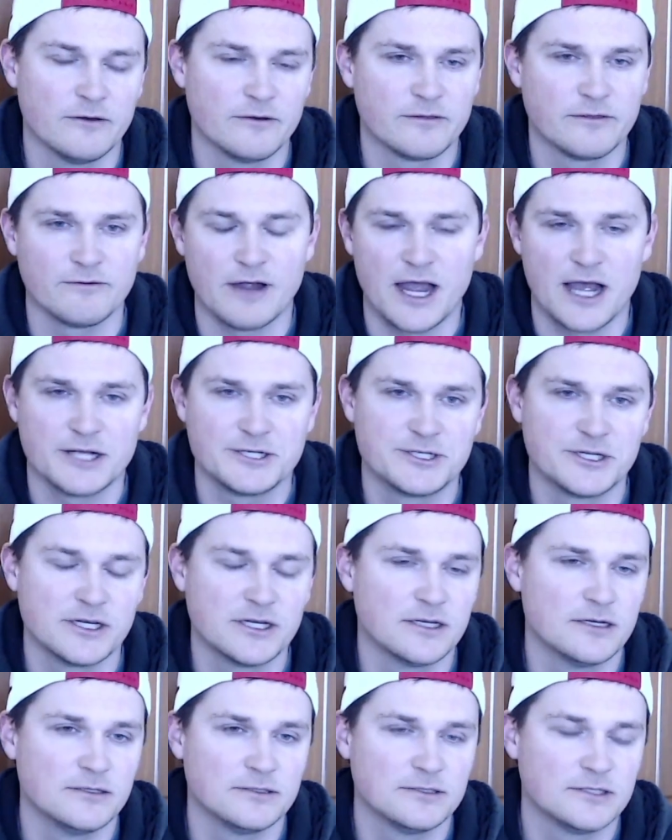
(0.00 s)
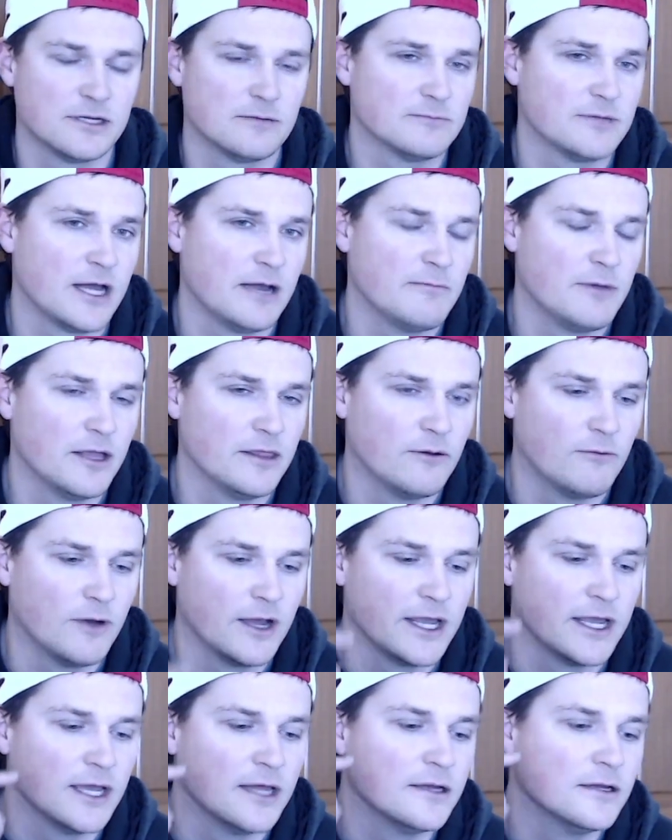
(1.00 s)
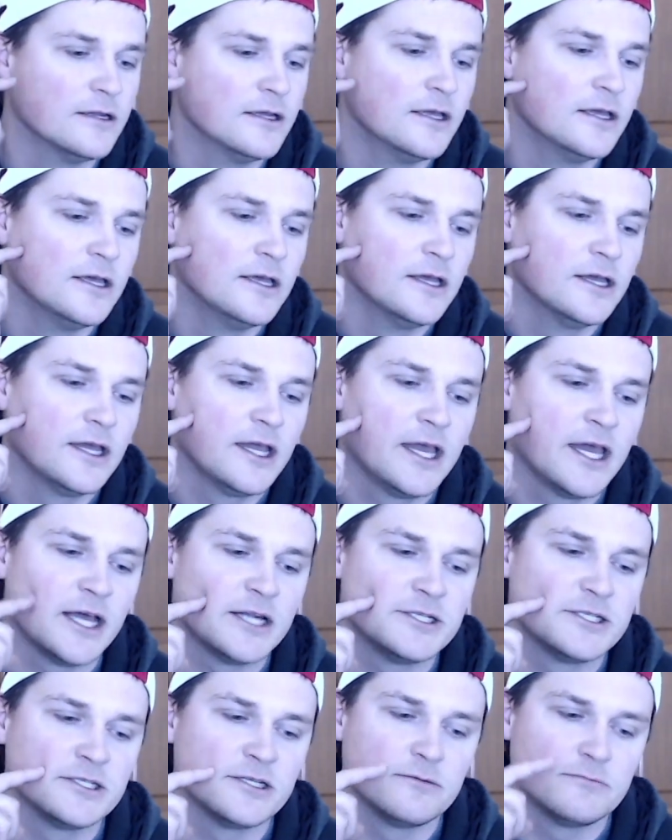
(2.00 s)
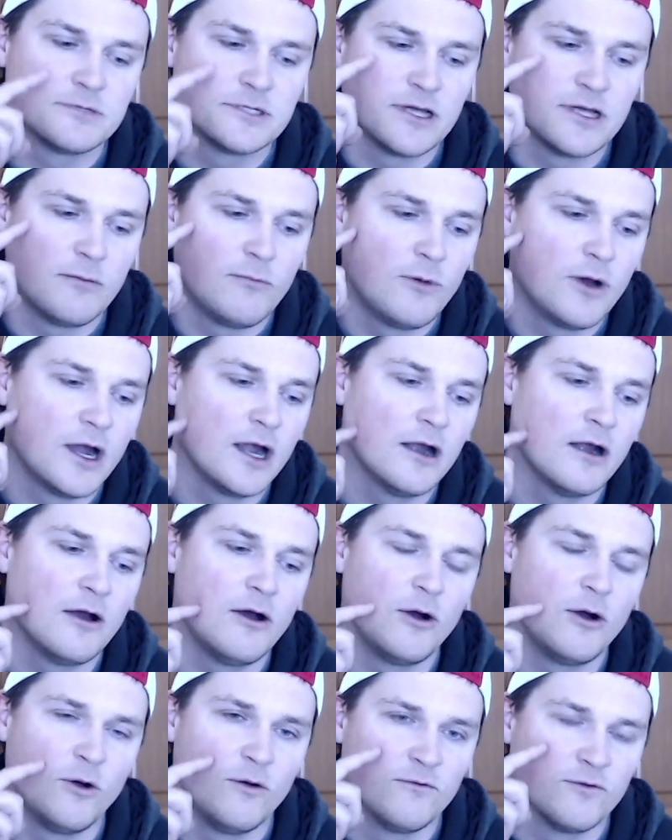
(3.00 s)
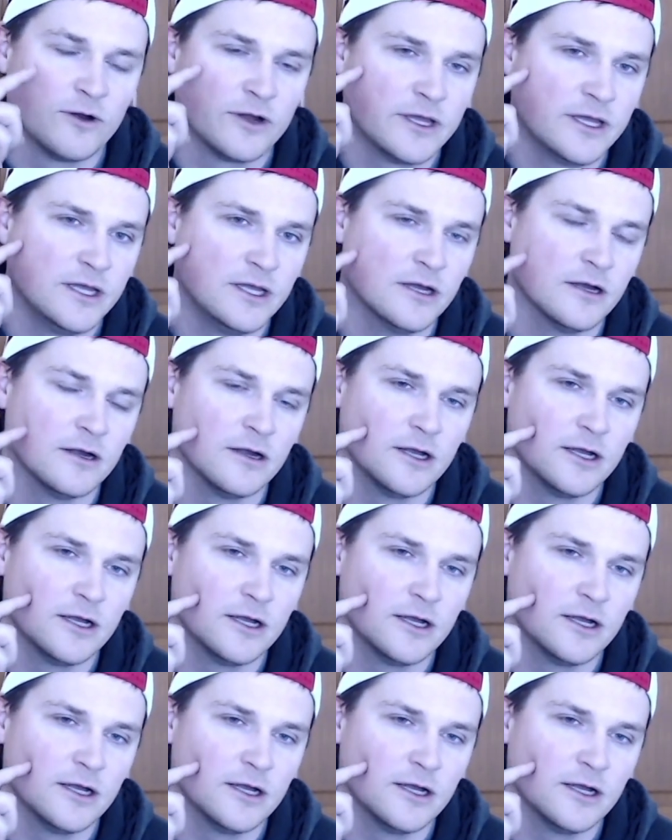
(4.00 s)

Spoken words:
thrashing and sometime on the way in, catches them somewhere over here.